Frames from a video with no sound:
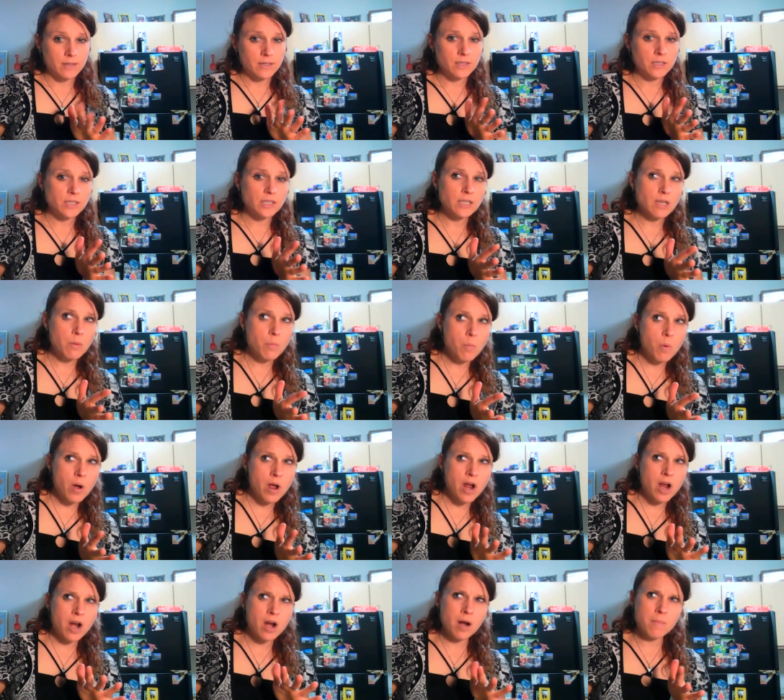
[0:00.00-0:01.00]

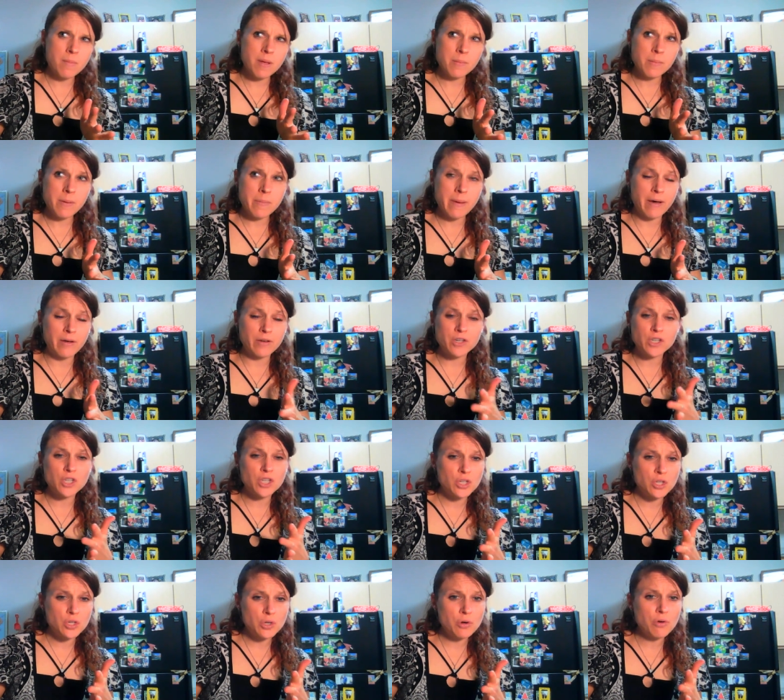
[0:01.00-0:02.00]
somewhere maybe about
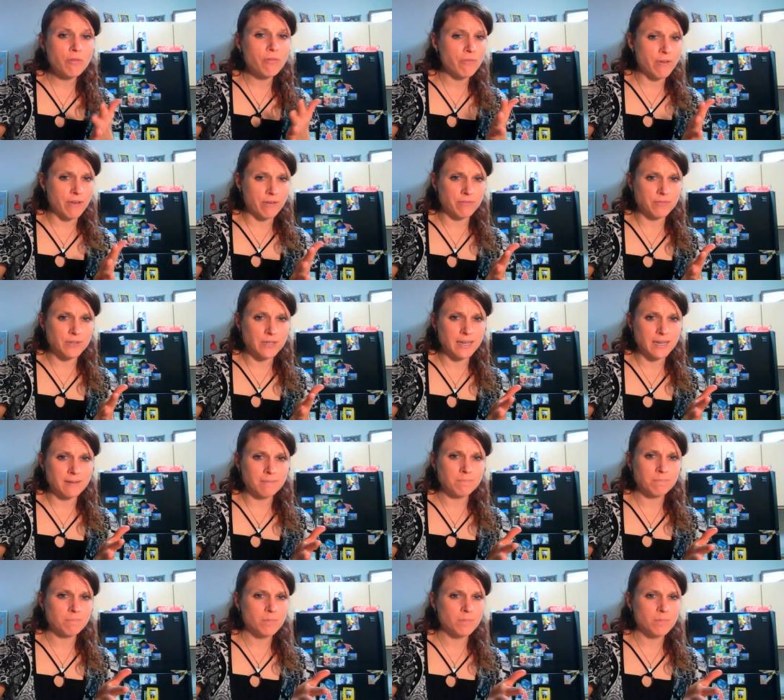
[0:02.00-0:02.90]
250.